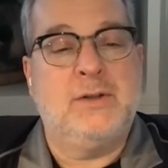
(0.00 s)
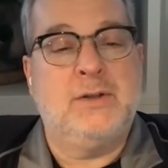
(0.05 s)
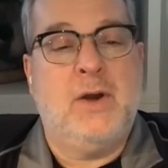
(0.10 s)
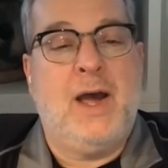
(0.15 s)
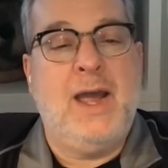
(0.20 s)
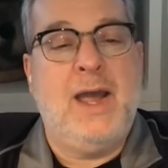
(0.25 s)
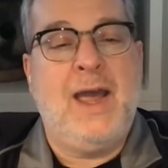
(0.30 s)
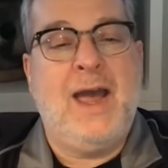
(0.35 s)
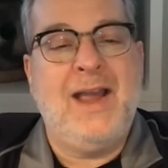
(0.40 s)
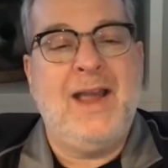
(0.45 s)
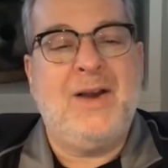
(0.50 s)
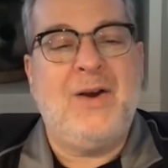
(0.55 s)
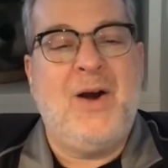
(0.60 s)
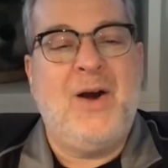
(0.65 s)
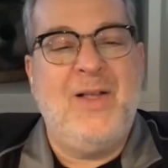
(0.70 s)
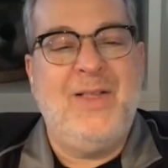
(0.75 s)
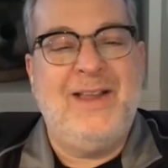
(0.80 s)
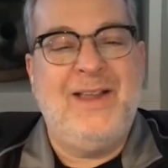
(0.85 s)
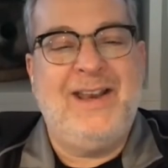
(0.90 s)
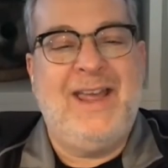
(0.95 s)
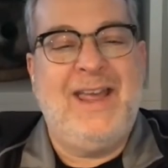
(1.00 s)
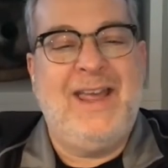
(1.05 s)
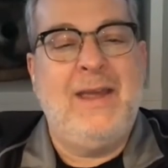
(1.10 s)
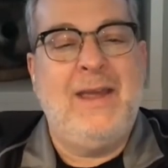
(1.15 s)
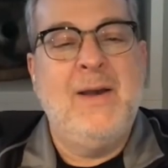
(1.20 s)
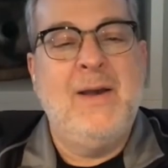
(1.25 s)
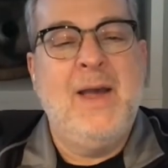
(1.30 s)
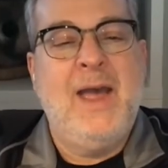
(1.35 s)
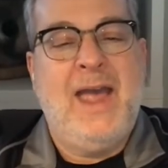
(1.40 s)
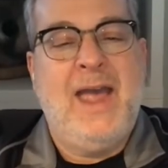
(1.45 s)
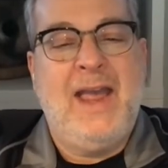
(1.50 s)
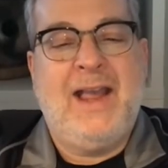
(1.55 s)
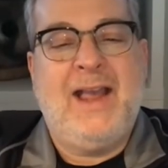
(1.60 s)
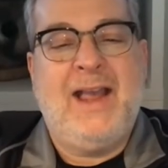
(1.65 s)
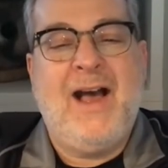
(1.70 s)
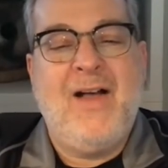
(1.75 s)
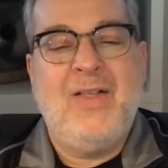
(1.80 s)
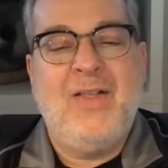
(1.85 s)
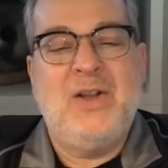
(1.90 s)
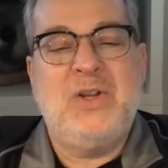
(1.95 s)
So I call it a
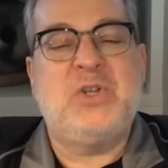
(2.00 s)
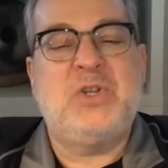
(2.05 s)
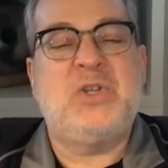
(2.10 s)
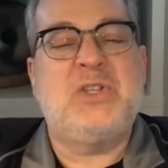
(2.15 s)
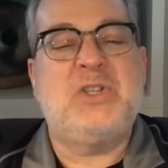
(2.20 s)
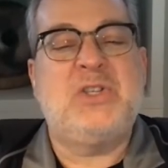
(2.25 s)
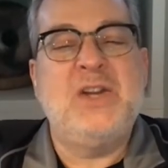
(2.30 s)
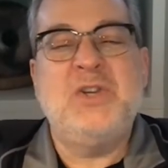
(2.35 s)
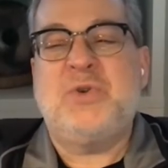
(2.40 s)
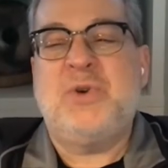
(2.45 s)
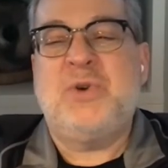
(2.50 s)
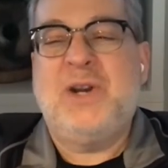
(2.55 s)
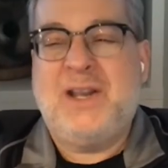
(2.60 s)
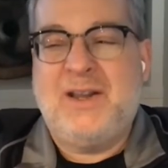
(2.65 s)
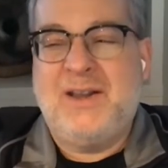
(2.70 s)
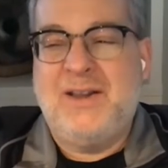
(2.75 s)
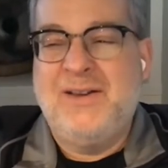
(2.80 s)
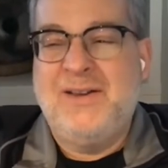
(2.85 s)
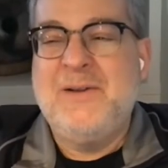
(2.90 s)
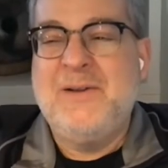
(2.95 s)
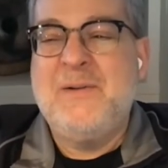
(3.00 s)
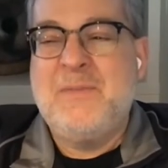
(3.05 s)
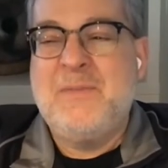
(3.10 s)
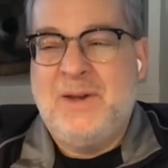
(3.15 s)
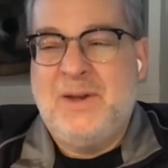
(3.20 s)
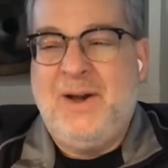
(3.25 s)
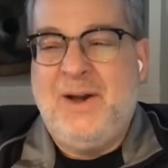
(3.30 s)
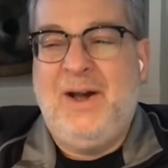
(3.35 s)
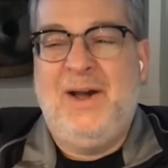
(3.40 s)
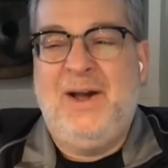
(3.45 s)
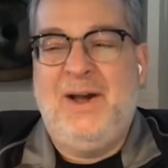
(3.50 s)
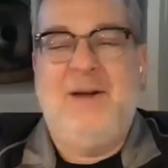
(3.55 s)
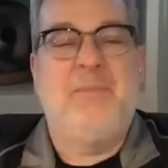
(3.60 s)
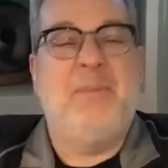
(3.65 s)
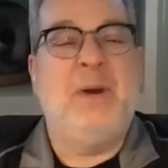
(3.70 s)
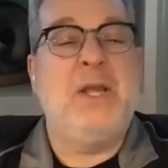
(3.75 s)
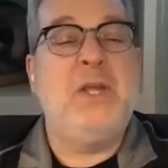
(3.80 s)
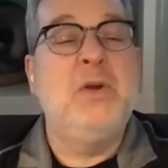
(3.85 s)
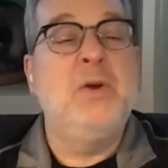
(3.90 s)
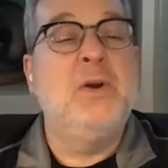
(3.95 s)
college-centric
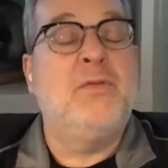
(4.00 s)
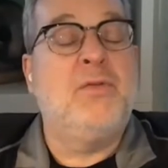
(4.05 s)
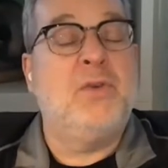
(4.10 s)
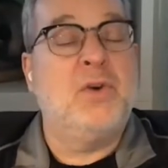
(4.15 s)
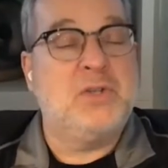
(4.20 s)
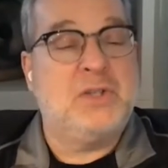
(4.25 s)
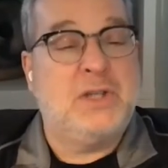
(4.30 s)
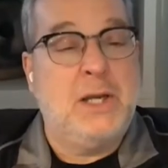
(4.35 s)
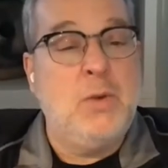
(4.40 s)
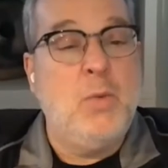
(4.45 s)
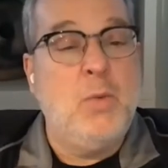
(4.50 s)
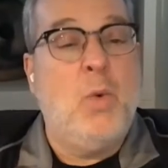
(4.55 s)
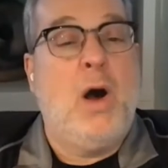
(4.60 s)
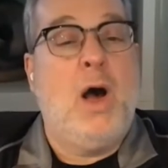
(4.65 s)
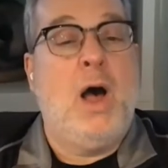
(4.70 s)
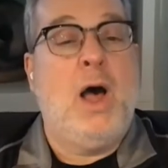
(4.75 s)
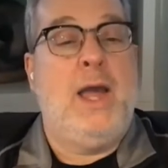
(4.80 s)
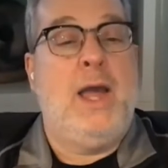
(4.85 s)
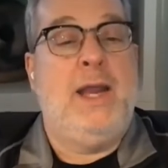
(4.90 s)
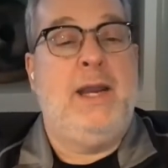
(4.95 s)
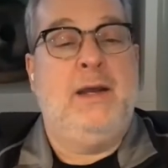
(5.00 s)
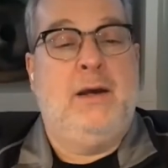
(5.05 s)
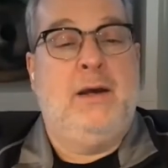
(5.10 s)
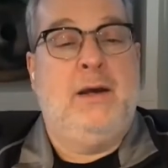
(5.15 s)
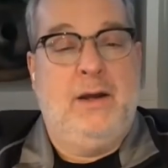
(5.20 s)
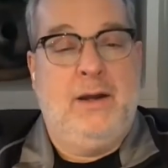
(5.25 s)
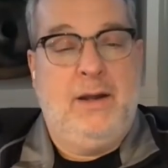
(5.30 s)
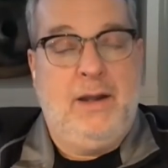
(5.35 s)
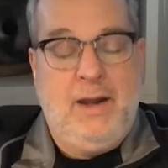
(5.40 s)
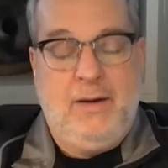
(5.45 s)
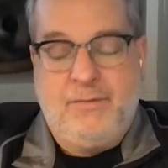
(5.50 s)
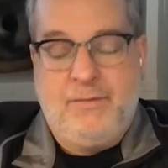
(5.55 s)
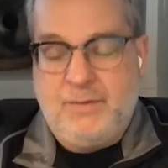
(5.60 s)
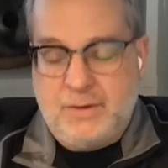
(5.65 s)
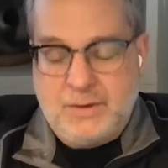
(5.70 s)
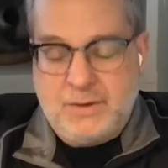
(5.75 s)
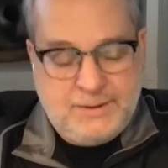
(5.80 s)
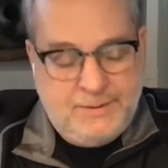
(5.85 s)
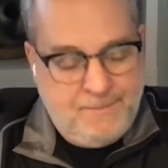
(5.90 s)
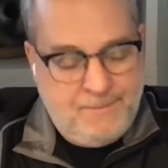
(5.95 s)
but university-wide
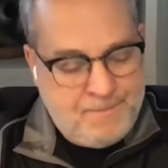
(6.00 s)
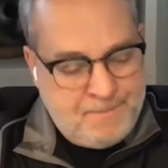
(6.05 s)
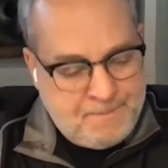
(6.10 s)
effort.